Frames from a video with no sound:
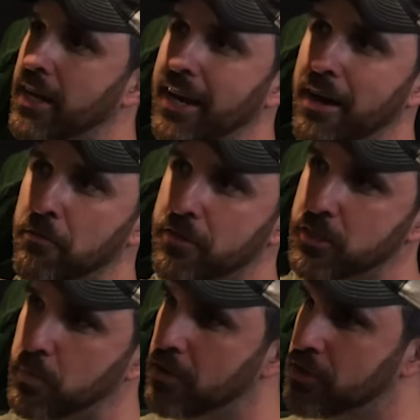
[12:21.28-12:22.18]
hanging out with
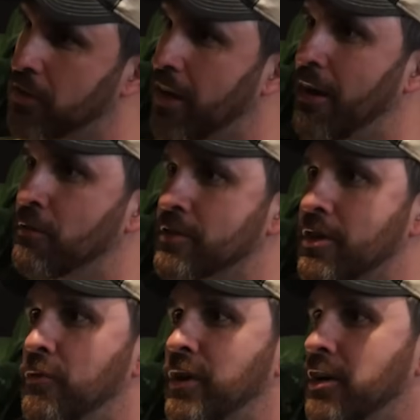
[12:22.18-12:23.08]
this person, or I was
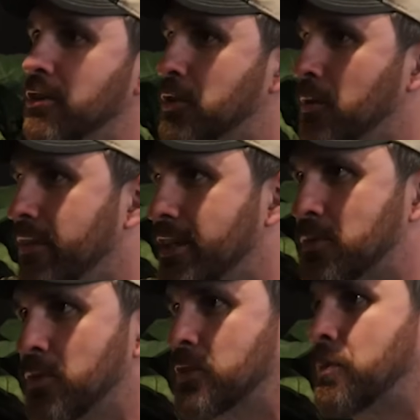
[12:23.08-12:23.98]
over right. here doing
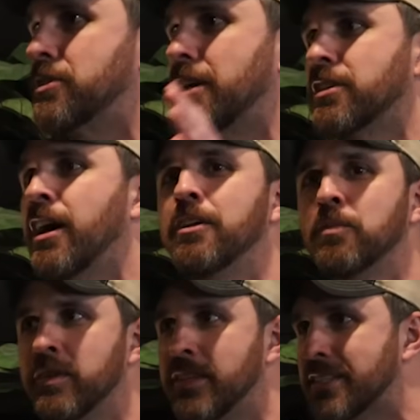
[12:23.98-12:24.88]
this with this person. I was
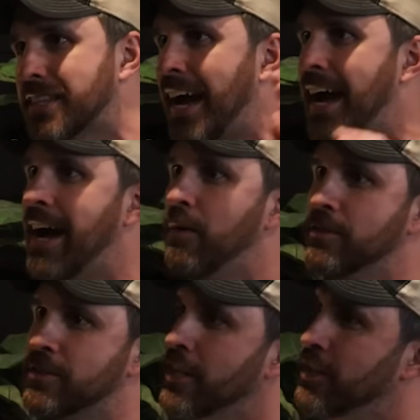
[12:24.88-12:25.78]
hunting with this guy. I
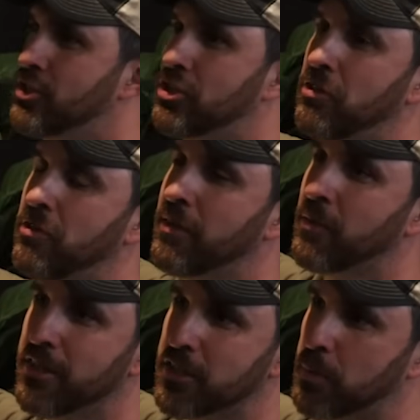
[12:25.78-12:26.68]
was yeah. shooting
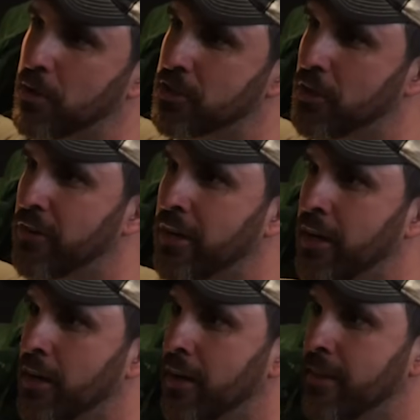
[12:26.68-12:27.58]
with this person over
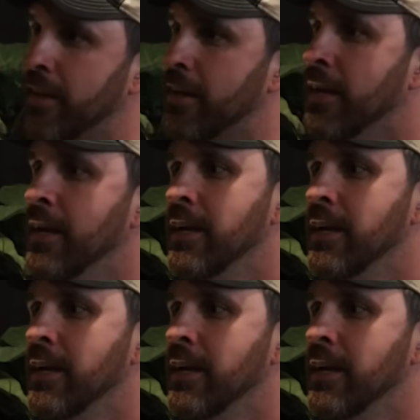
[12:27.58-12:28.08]
here. And then,